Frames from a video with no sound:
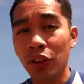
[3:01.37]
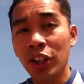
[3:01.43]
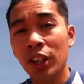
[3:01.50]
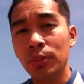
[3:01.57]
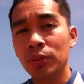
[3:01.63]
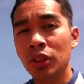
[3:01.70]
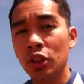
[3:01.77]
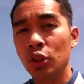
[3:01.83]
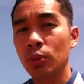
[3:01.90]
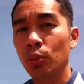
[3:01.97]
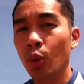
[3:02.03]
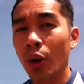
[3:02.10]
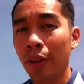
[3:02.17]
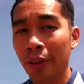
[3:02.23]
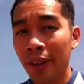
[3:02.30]
freedom to do
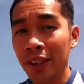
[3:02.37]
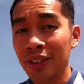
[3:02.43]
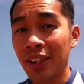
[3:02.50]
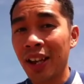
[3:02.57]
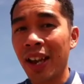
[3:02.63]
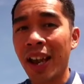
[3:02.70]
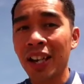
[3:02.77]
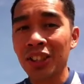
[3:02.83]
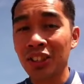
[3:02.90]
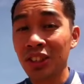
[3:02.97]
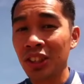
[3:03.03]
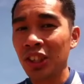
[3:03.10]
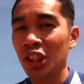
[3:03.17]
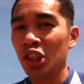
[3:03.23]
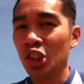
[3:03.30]
more things I
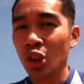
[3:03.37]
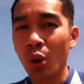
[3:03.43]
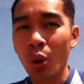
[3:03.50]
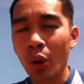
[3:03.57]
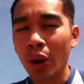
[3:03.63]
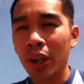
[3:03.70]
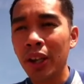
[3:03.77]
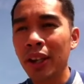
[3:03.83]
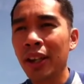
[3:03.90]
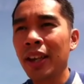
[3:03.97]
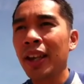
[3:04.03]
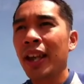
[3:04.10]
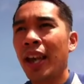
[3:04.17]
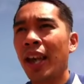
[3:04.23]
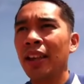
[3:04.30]
actually enjoy,
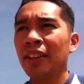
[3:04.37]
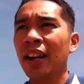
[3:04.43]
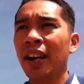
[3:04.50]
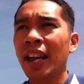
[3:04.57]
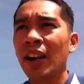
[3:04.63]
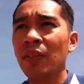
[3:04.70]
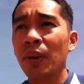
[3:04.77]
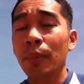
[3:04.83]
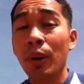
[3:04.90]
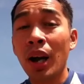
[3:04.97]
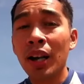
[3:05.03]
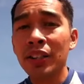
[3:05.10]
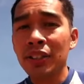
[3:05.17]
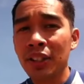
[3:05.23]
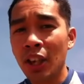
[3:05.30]
and not have a
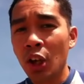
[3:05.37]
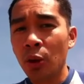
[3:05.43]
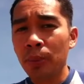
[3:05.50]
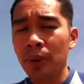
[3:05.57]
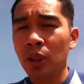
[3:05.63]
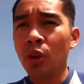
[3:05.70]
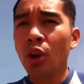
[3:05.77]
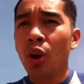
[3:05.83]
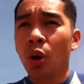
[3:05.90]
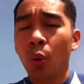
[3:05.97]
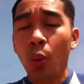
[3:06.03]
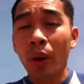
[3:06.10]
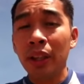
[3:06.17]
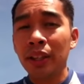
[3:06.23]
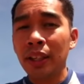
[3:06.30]
boss tell me
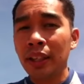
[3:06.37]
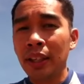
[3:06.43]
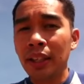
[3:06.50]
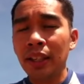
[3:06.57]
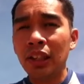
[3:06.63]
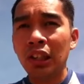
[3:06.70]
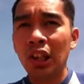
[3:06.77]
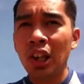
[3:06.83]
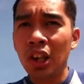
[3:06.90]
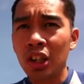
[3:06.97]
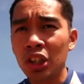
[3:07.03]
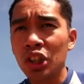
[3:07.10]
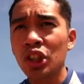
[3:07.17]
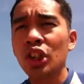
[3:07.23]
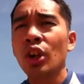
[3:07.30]
when to eat
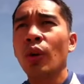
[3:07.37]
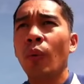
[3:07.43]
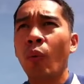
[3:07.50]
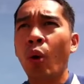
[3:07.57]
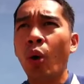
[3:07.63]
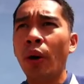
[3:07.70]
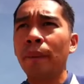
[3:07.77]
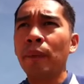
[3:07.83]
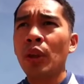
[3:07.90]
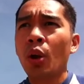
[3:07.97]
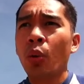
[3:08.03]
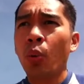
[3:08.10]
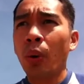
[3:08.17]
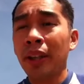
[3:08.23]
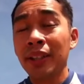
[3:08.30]
lunch or
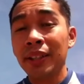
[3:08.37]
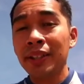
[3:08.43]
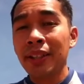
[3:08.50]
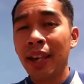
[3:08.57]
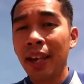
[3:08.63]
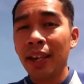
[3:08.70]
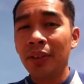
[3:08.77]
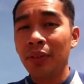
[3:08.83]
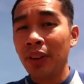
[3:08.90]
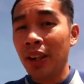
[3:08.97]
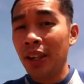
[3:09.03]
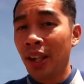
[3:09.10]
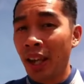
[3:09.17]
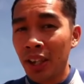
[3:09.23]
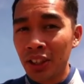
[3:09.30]
when to take
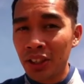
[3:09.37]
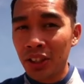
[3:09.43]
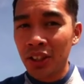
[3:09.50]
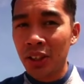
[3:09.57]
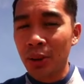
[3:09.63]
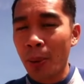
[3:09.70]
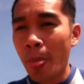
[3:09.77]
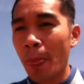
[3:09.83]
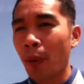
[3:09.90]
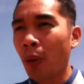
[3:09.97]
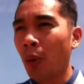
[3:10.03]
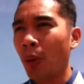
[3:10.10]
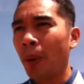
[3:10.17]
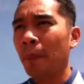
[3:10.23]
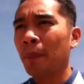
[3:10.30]
vacation
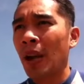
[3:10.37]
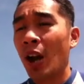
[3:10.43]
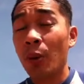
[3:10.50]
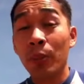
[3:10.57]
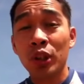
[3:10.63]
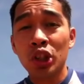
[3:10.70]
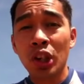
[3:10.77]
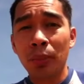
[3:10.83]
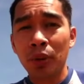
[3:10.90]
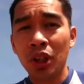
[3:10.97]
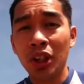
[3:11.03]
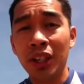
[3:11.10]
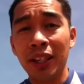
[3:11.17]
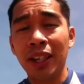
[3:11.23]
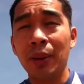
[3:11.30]
or how much I'm
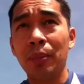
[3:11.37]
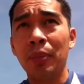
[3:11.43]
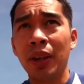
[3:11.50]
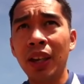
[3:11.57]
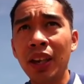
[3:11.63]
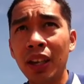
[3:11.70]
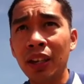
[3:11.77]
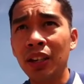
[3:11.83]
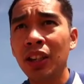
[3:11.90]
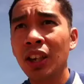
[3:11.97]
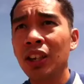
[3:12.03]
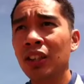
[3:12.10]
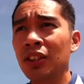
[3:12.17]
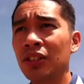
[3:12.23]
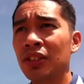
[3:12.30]
going to get paid.
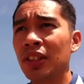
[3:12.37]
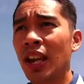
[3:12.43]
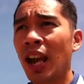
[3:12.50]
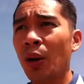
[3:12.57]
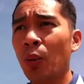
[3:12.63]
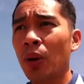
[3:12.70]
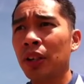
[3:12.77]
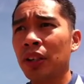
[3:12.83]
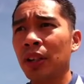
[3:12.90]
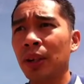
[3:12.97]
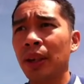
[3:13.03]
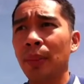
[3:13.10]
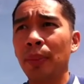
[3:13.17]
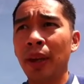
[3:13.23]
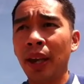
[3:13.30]
You see, I want to
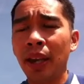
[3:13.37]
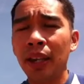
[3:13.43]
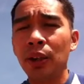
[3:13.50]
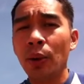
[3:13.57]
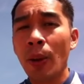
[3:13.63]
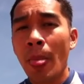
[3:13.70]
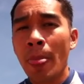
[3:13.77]
get paid